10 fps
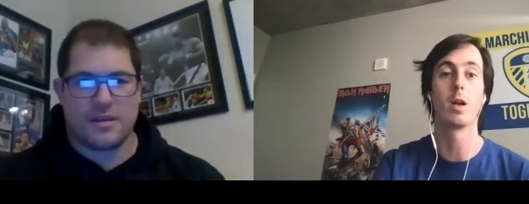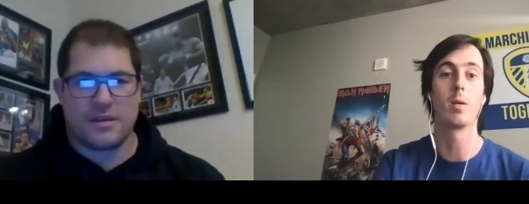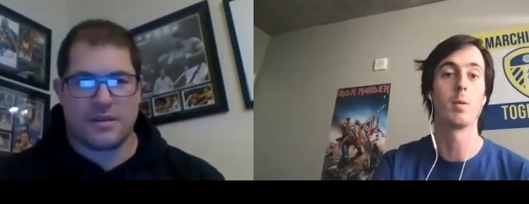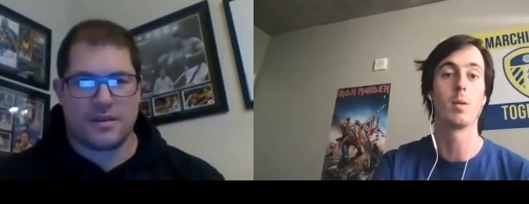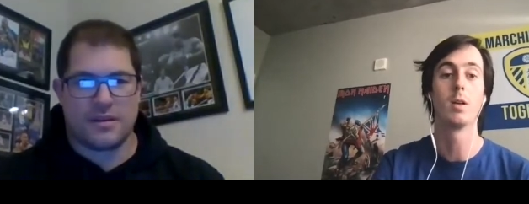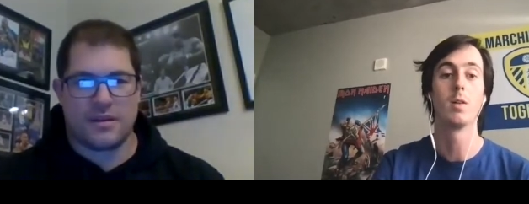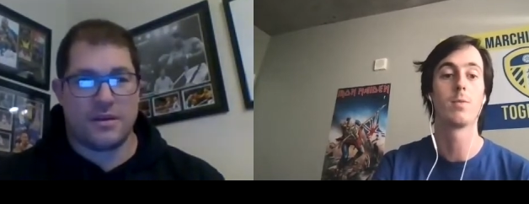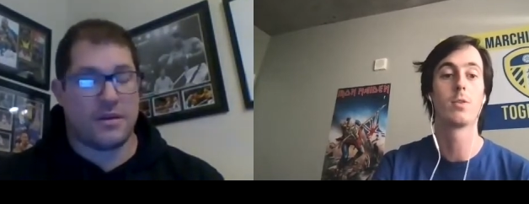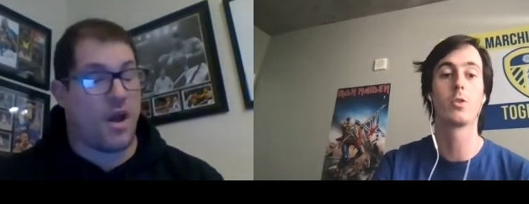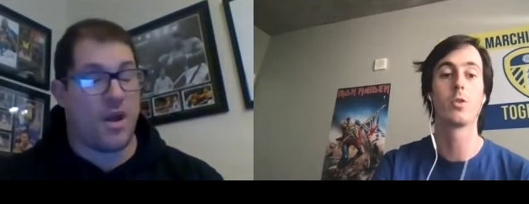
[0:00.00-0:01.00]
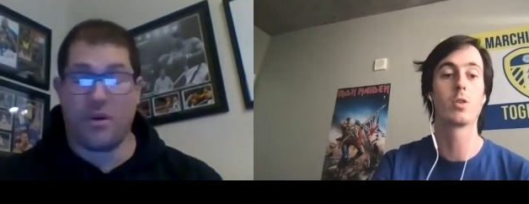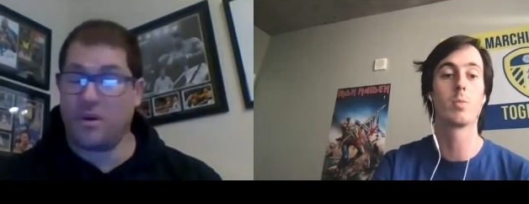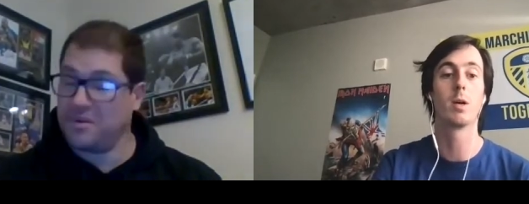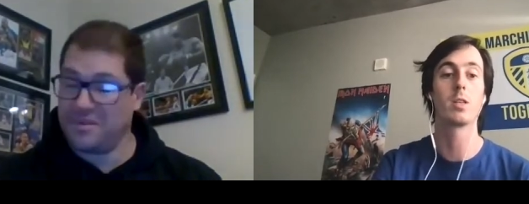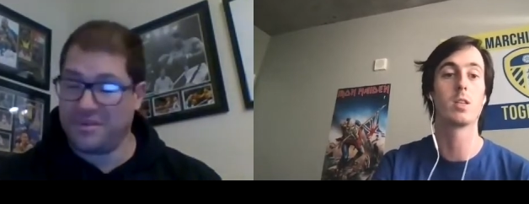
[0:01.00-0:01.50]
Speaker 1: and I George
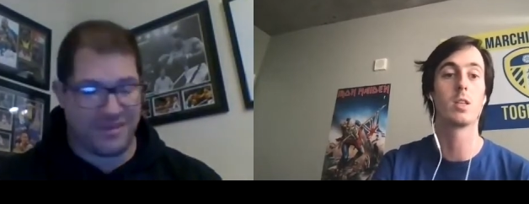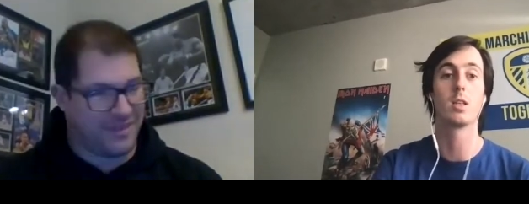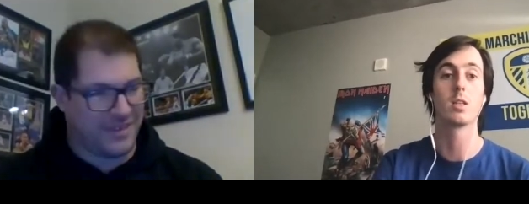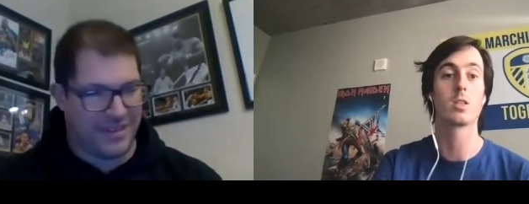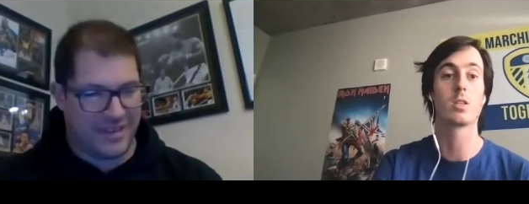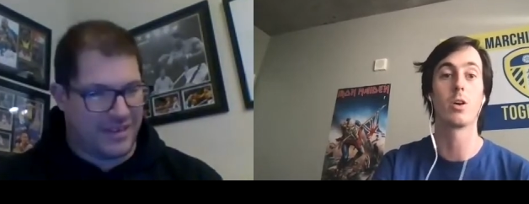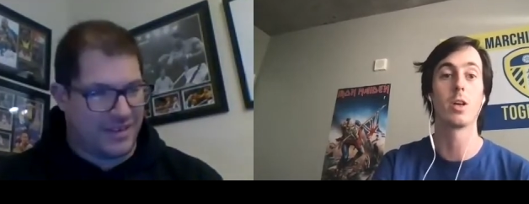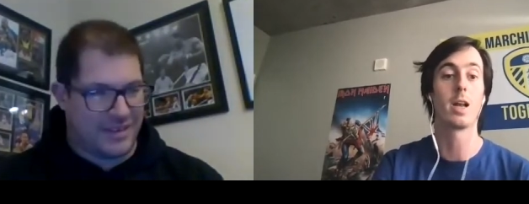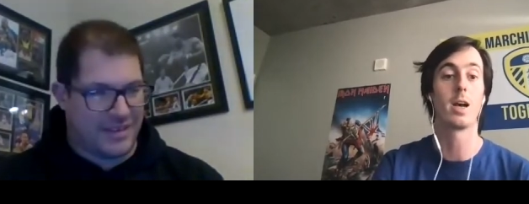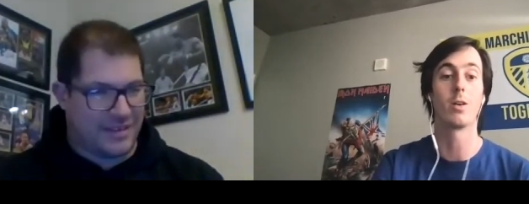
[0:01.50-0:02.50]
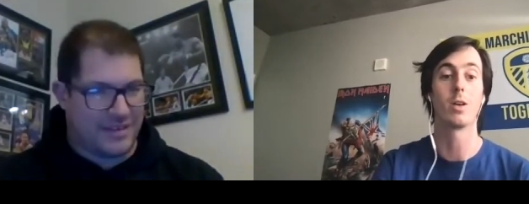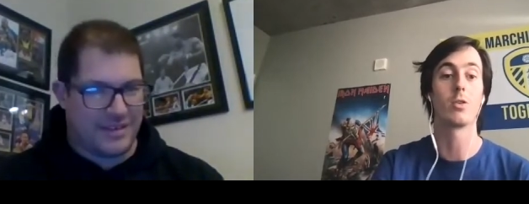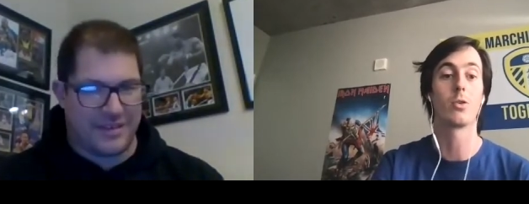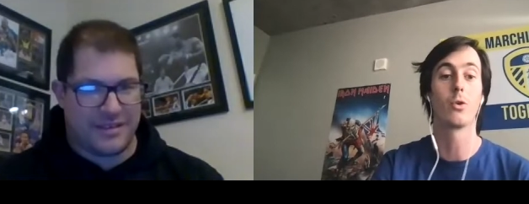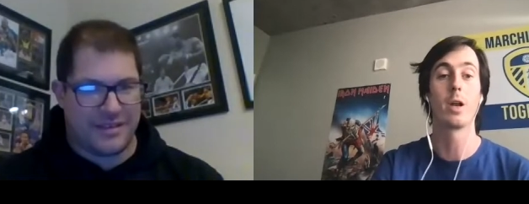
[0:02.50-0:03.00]
Munsey started out
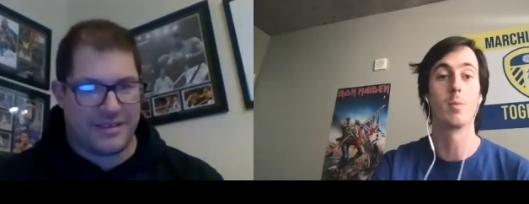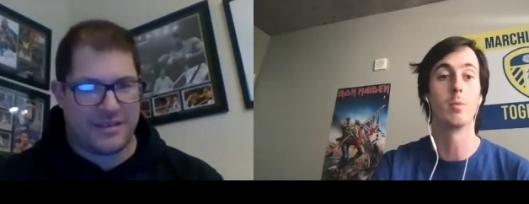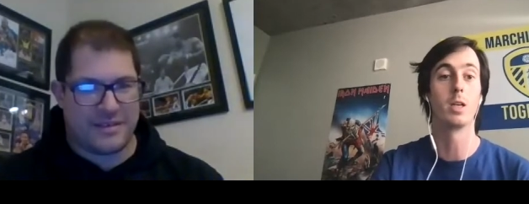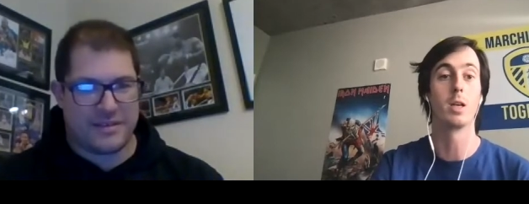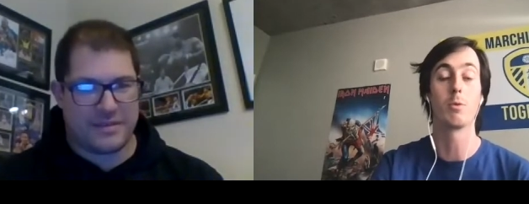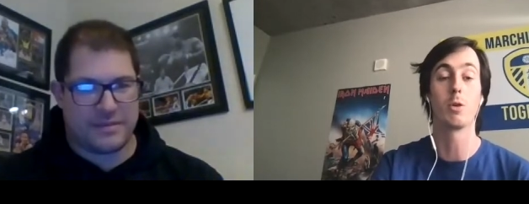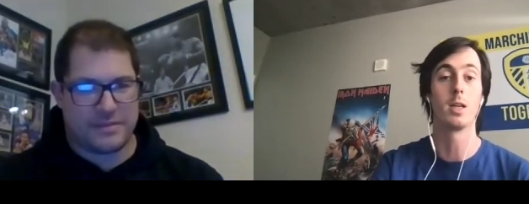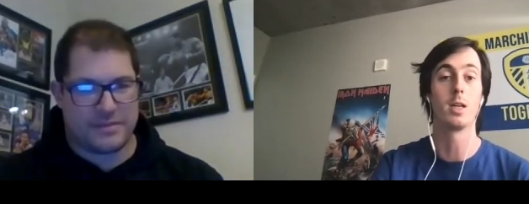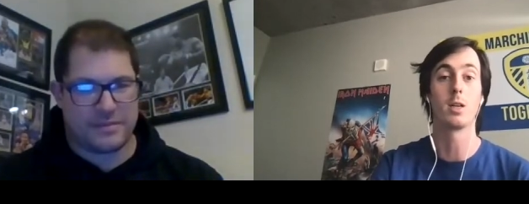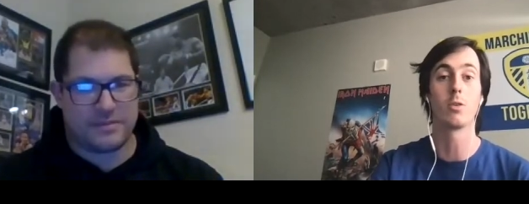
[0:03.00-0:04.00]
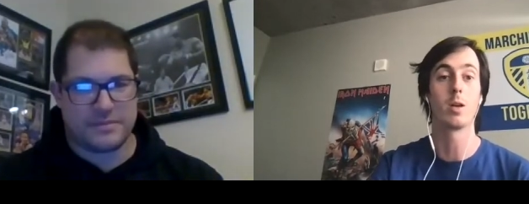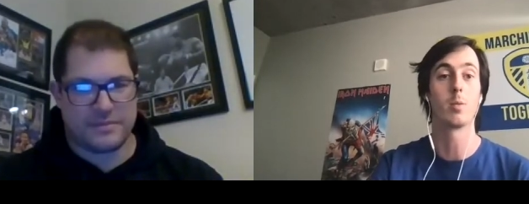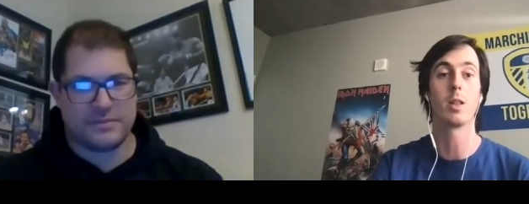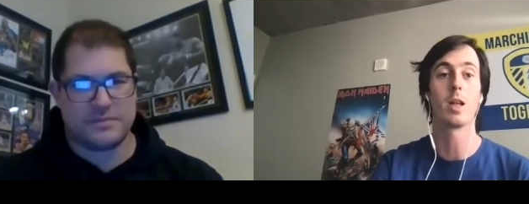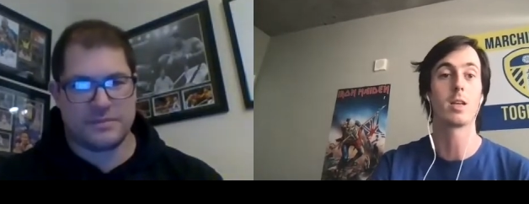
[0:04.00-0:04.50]
incredibly and played
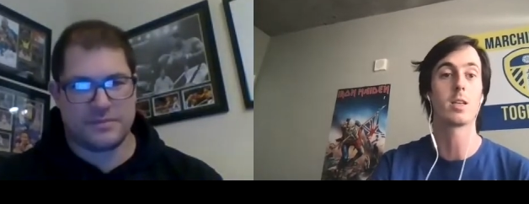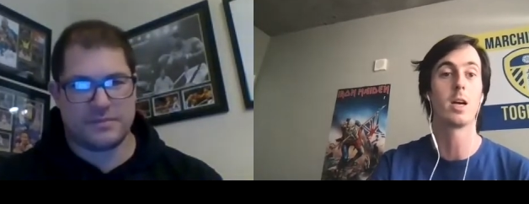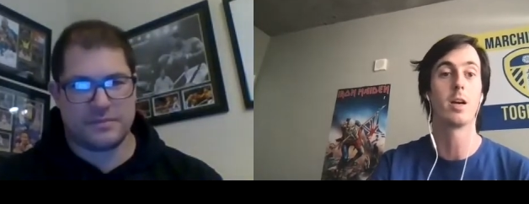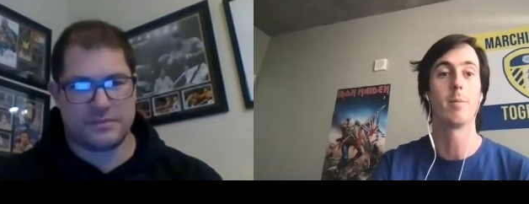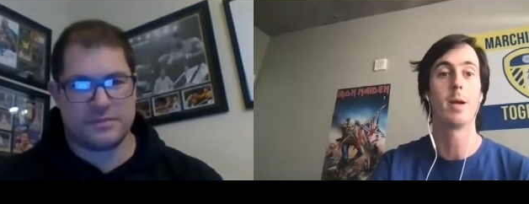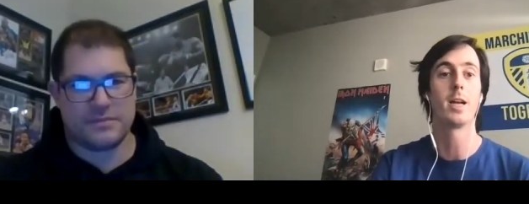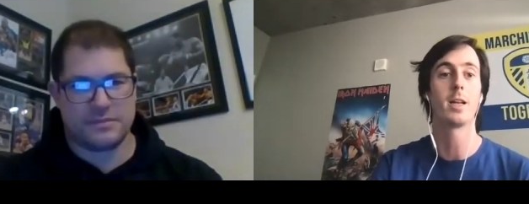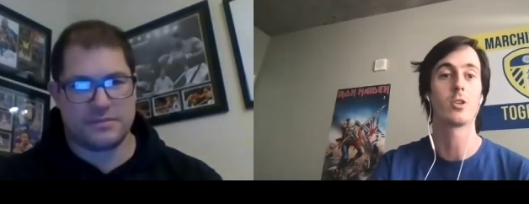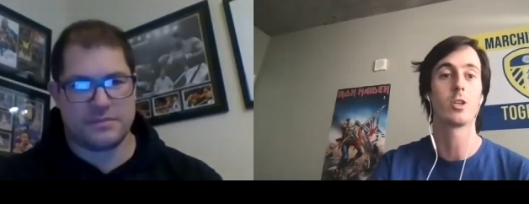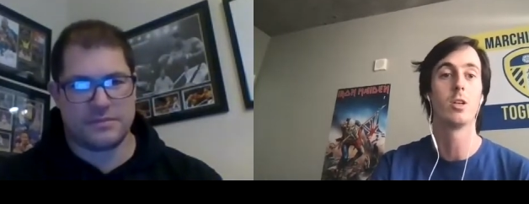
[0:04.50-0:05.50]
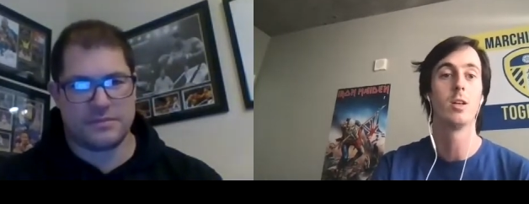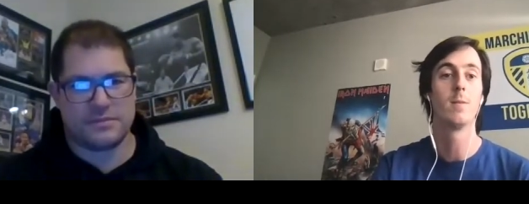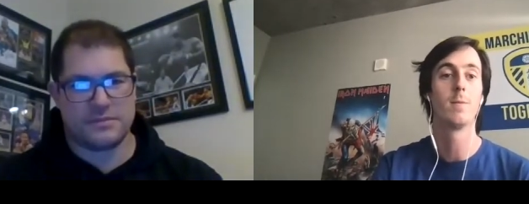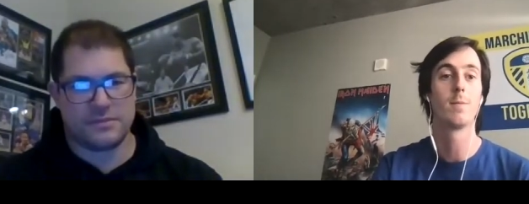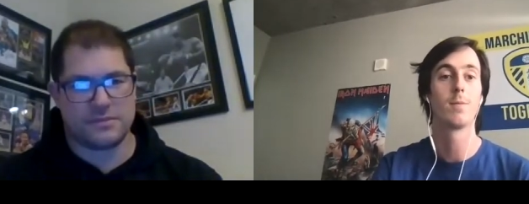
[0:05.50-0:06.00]
incredibly that entire match.
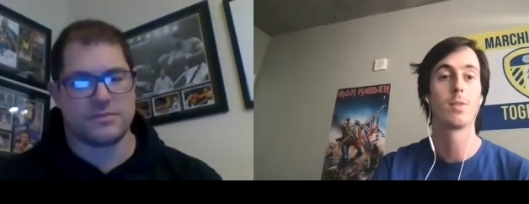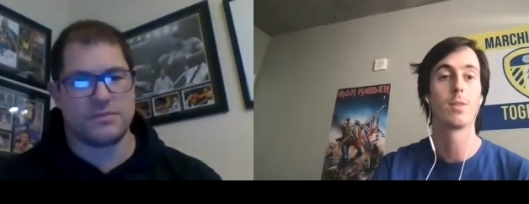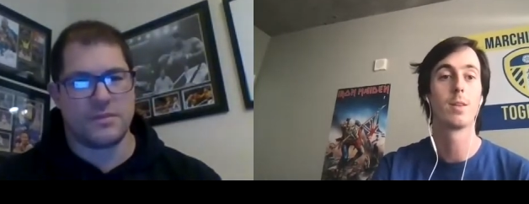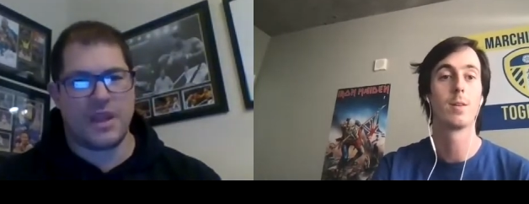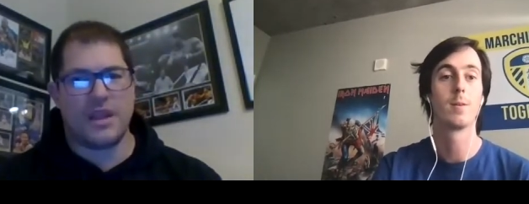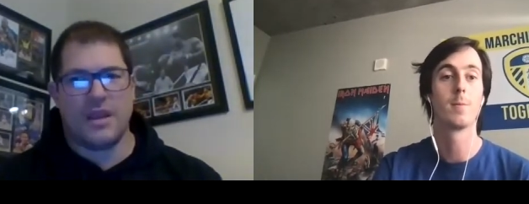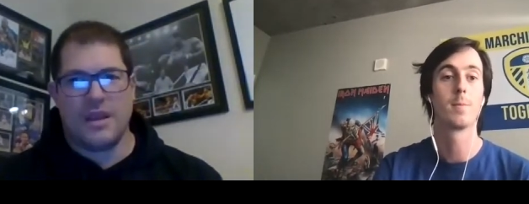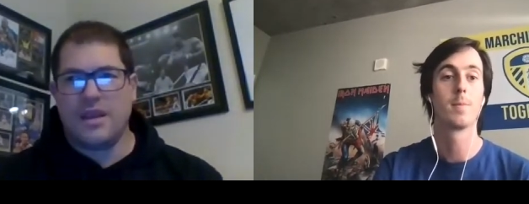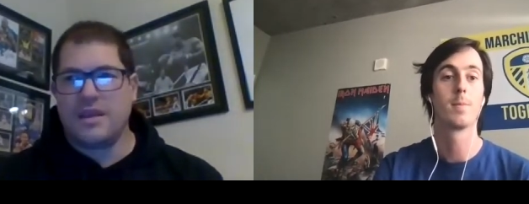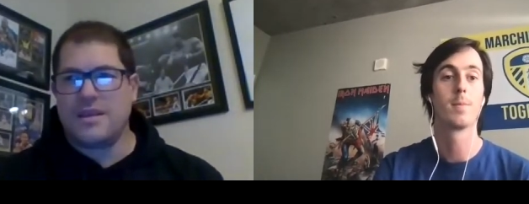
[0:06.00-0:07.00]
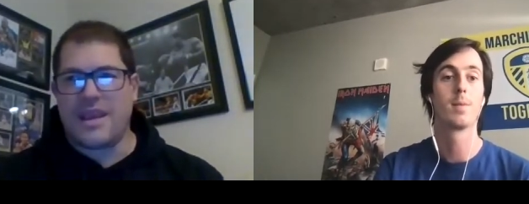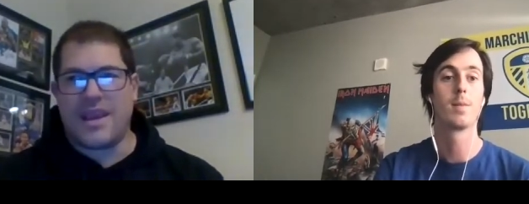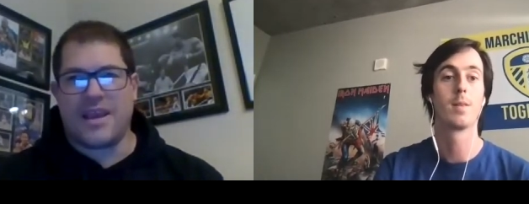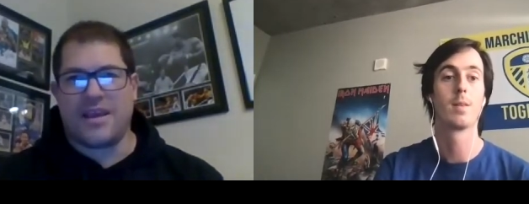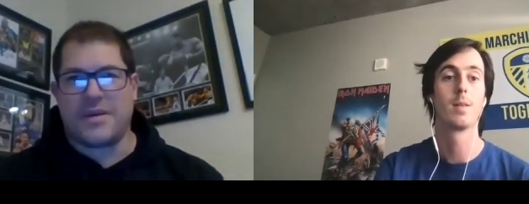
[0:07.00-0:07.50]
Speaker 2: Mm.
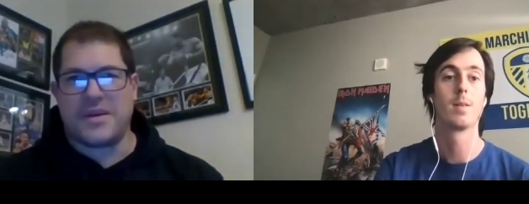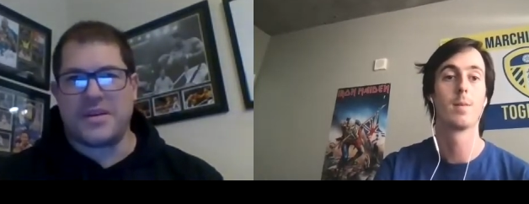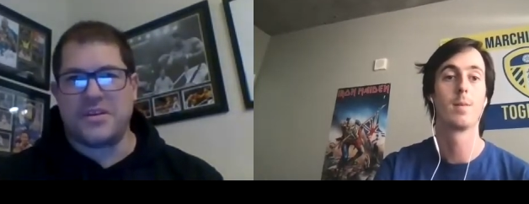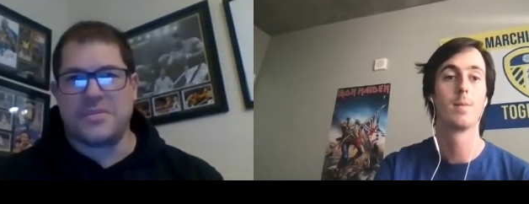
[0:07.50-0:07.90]
Yeah, I mean, you